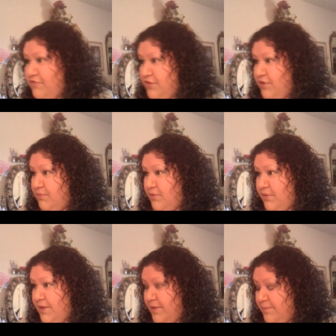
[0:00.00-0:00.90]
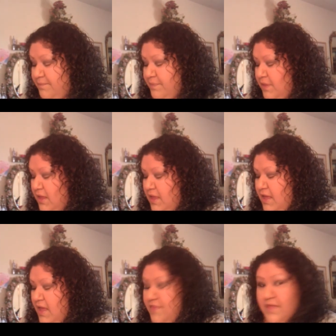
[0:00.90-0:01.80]
for you real quick.
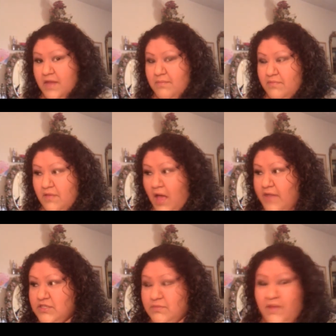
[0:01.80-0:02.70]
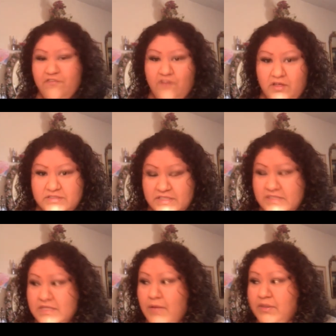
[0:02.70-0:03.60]
And then I do my falsies,